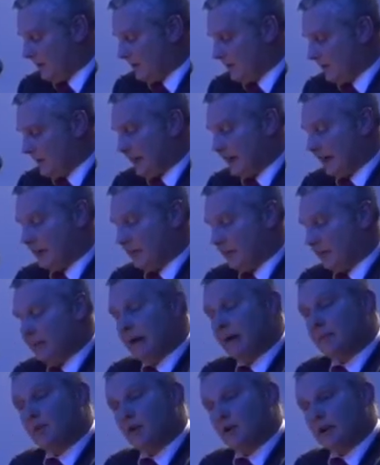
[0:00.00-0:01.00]
that I
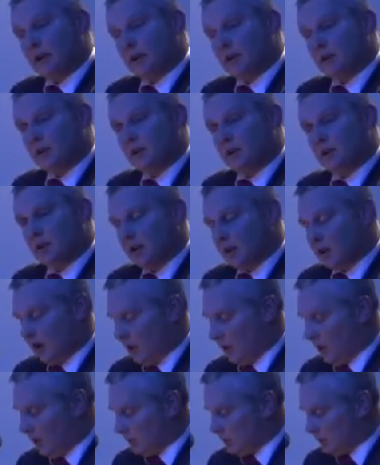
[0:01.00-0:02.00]
commemorate it
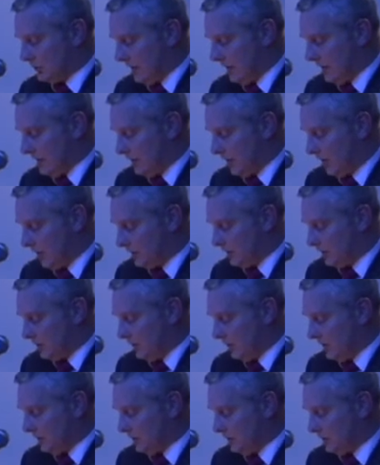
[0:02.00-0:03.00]
alongside
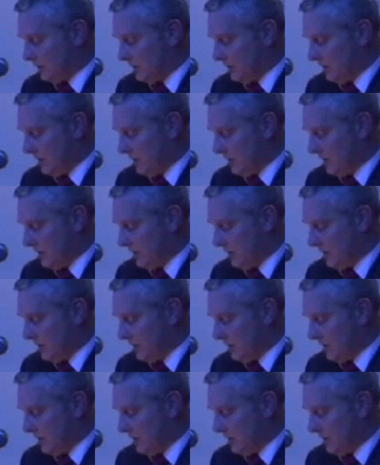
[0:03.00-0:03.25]
nationalists,